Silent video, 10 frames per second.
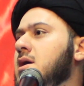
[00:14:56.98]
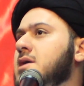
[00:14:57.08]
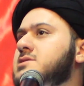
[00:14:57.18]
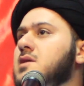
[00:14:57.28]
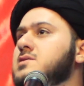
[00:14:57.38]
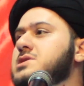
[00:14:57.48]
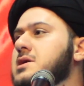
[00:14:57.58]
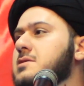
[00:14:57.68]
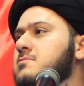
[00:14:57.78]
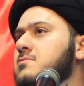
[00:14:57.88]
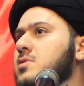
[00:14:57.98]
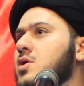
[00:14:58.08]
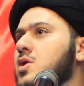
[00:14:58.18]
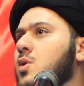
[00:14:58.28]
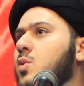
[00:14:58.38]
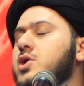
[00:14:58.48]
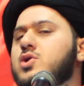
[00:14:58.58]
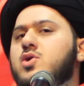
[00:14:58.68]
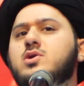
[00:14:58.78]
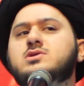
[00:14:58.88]
He tells him, what are
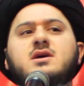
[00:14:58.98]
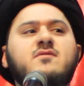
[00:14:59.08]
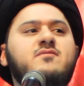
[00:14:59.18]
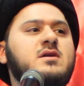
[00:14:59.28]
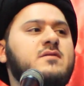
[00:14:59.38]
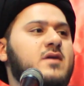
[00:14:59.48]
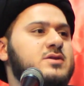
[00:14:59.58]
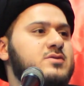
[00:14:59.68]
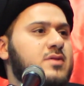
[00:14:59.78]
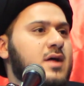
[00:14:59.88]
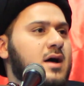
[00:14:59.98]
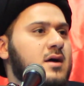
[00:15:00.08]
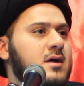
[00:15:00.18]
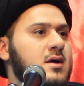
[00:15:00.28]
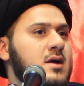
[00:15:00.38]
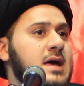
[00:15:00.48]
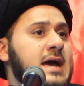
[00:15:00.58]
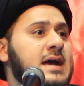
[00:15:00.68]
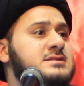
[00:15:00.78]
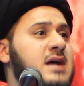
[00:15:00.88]
you going to give me if I do that?
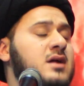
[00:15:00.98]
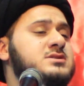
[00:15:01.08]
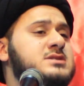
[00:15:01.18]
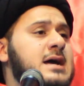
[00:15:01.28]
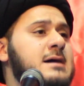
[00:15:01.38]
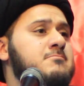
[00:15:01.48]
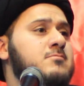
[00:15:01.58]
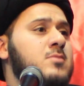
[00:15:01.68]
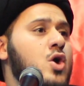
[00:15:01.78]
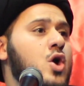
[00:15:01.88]
He tells him,